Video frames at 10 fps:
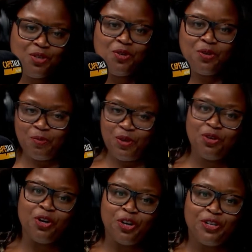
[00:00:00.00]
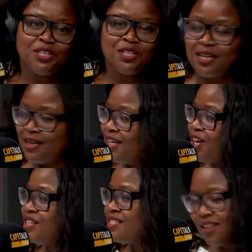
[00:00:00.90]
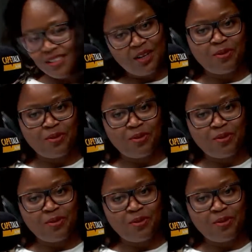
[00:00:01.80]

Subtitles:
when you go, because this is clearly a consulting